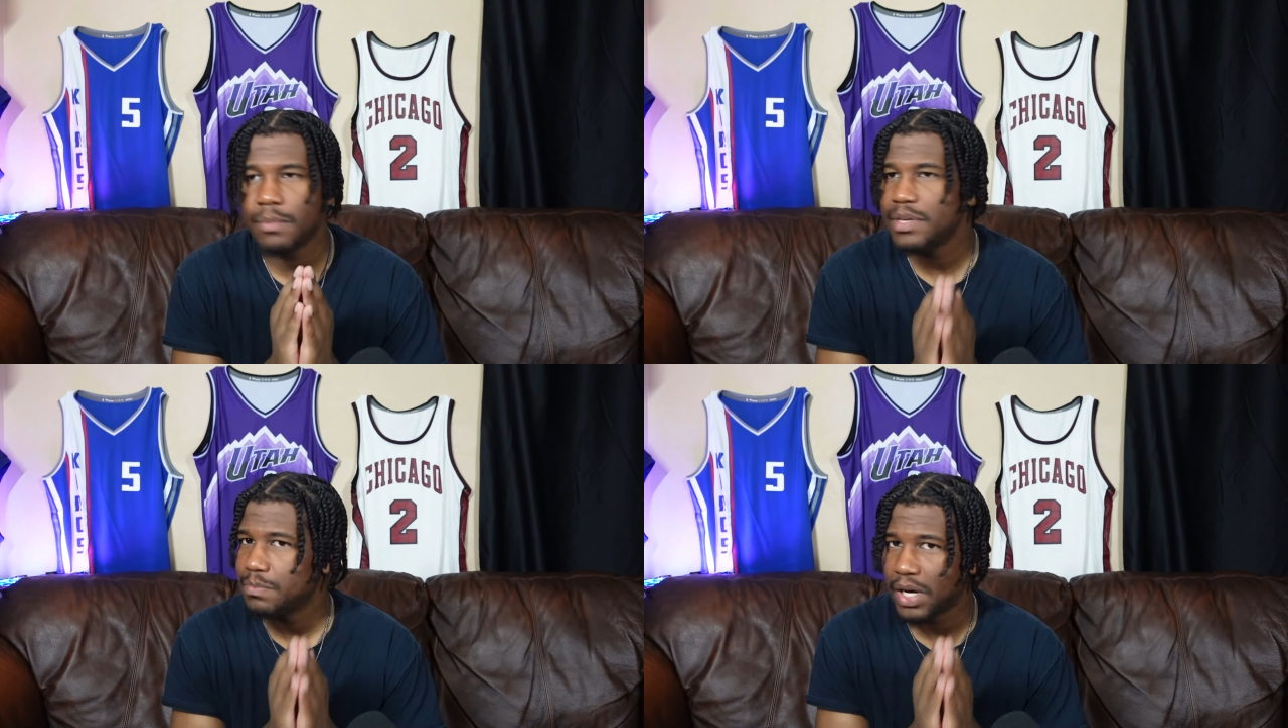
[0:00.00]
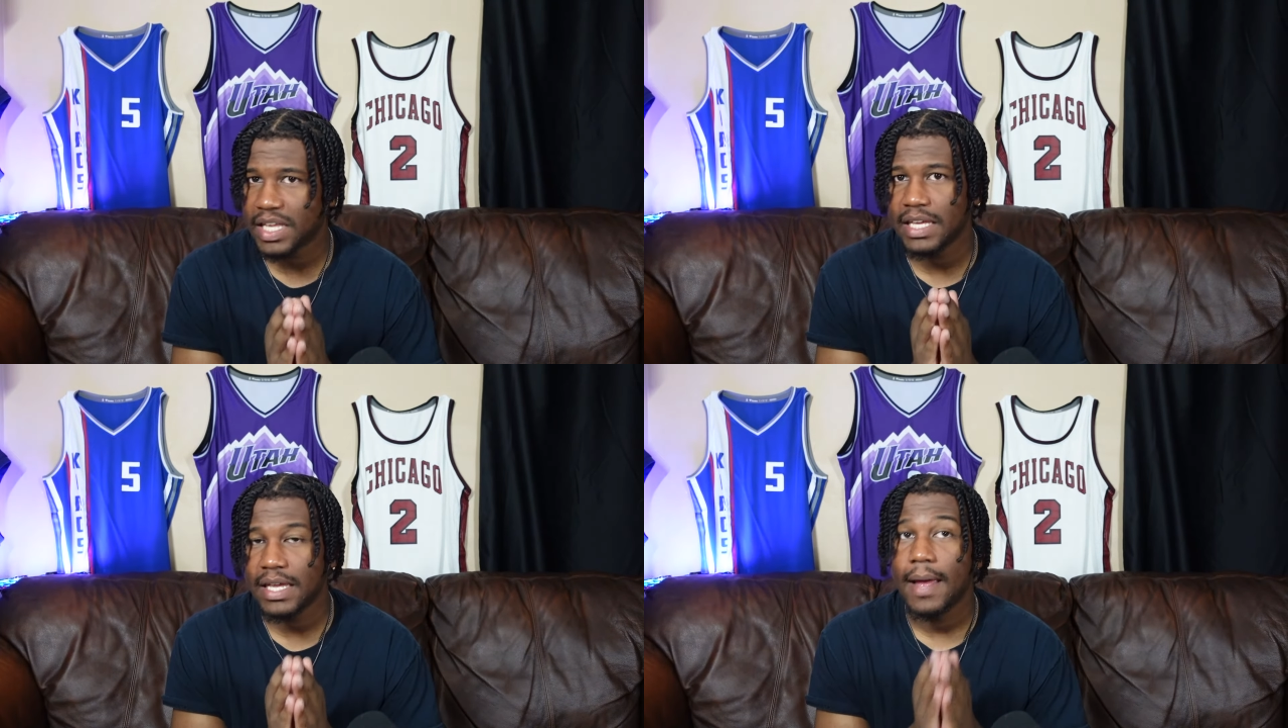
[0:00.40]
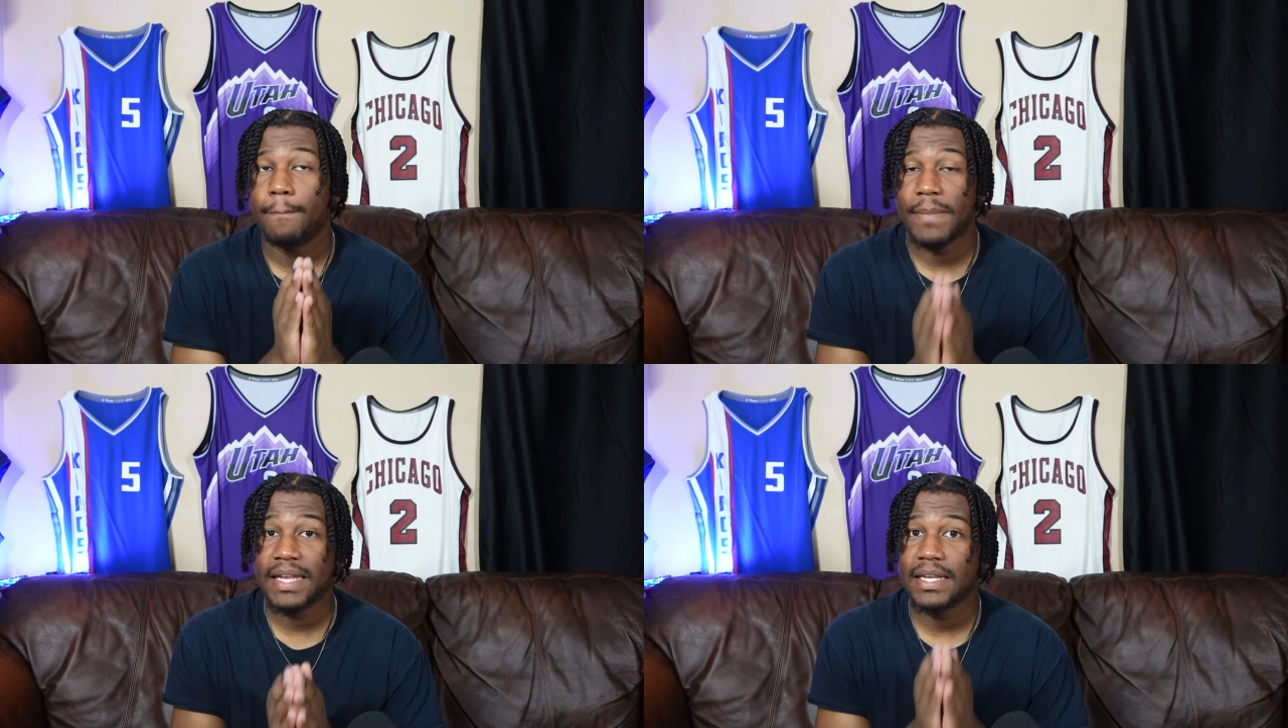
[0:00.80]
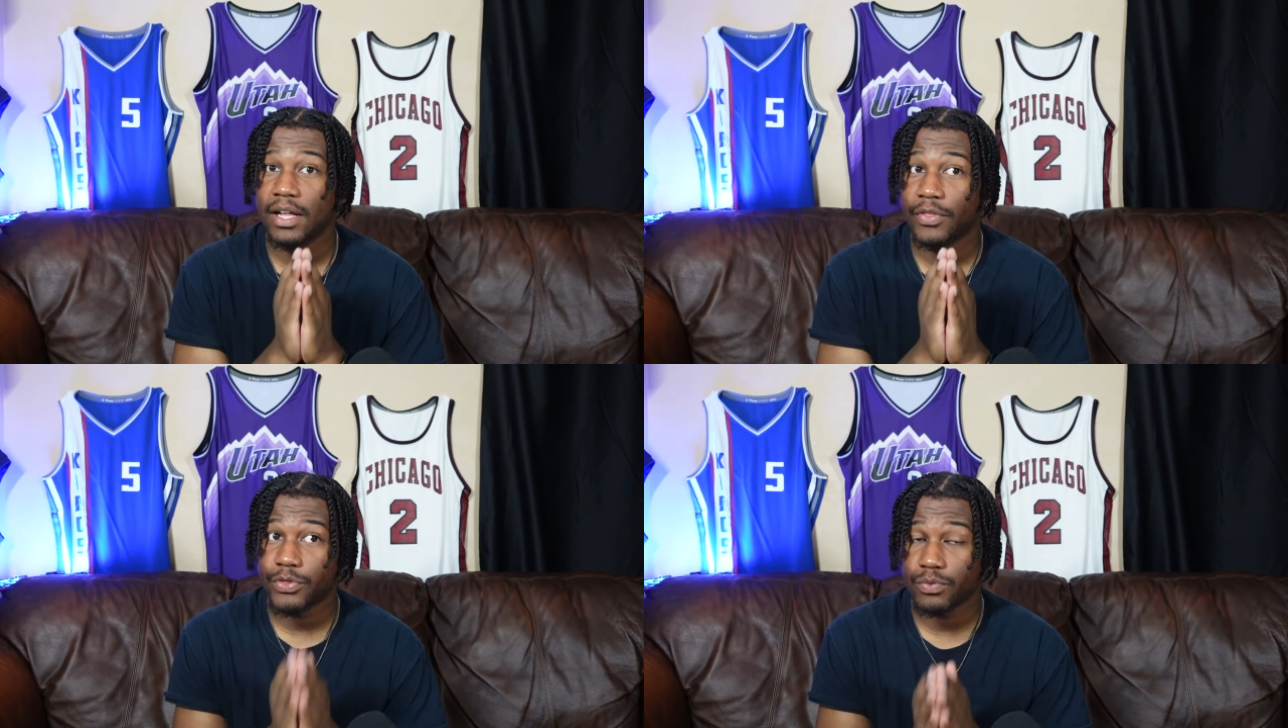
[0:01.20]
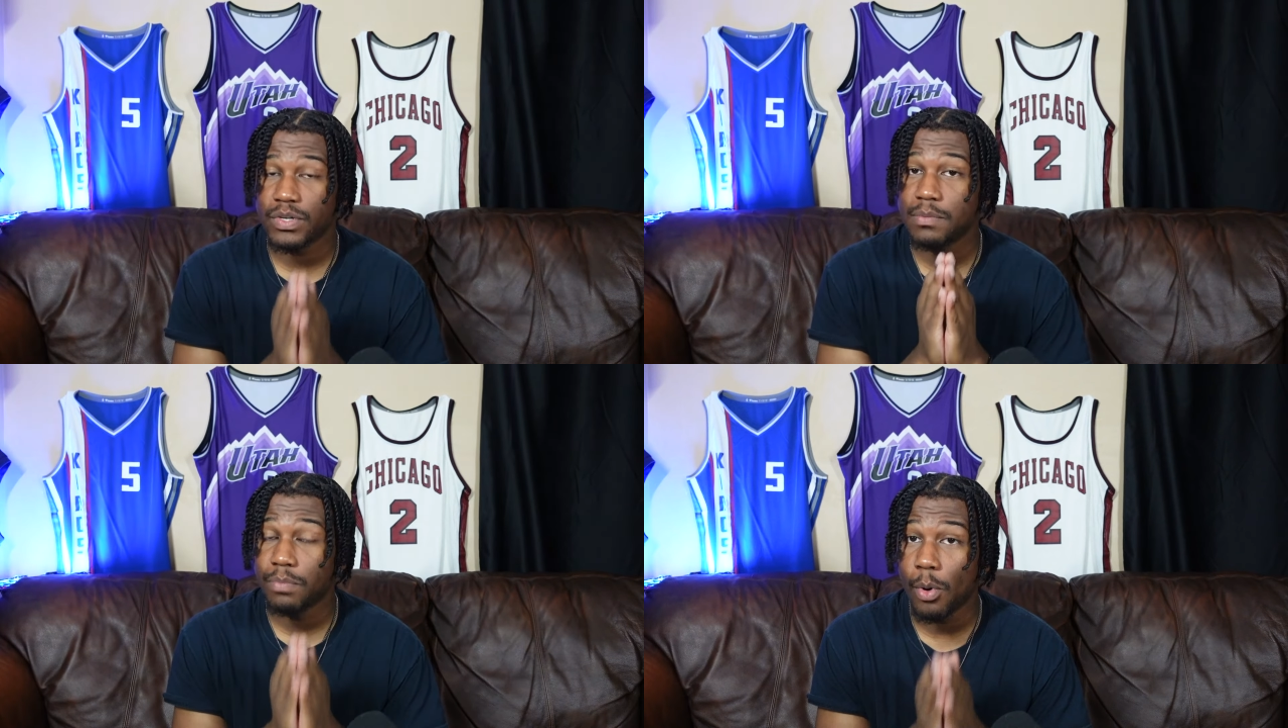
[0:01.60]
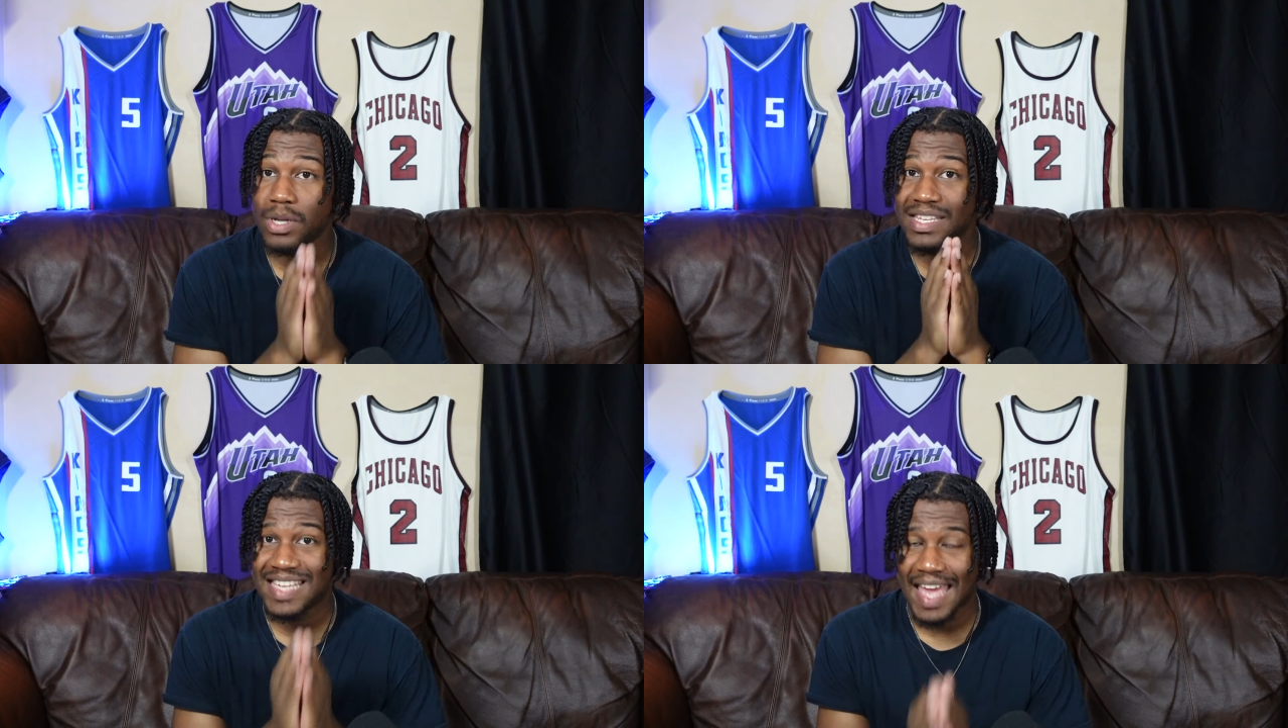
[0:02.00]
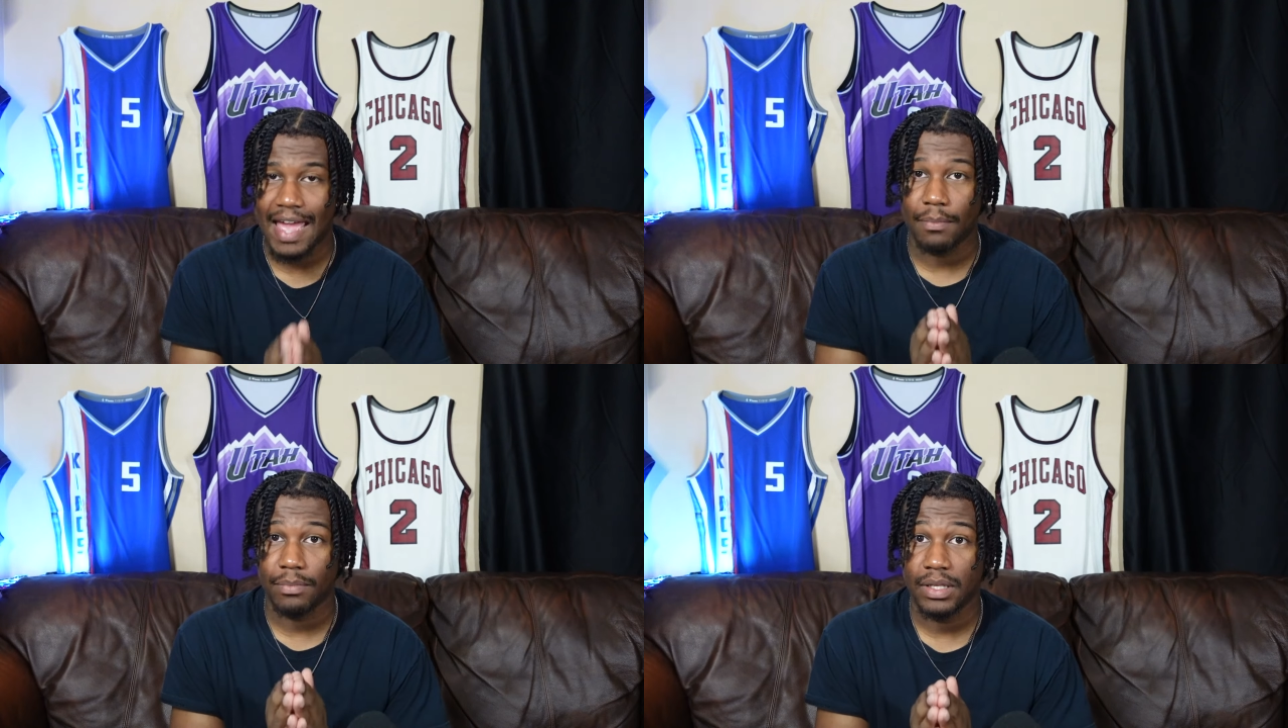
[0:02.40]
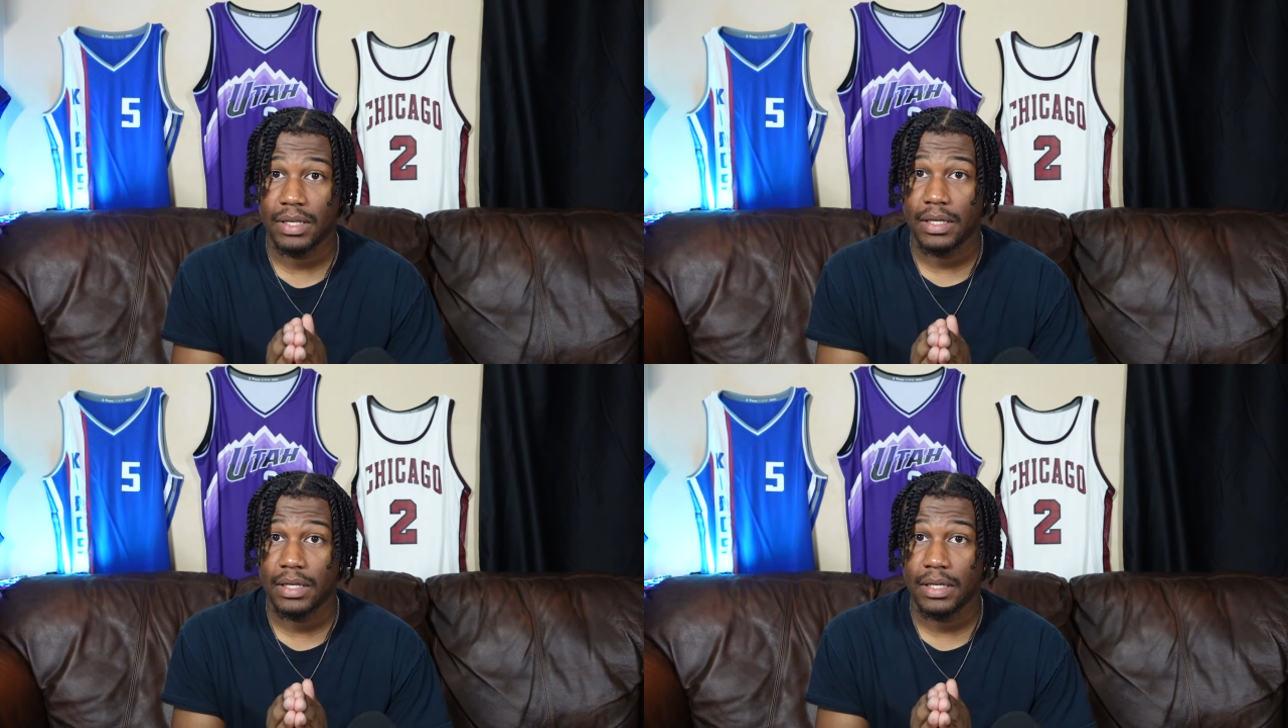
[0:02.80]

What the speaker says: Wemby's bucket made it a three-point game.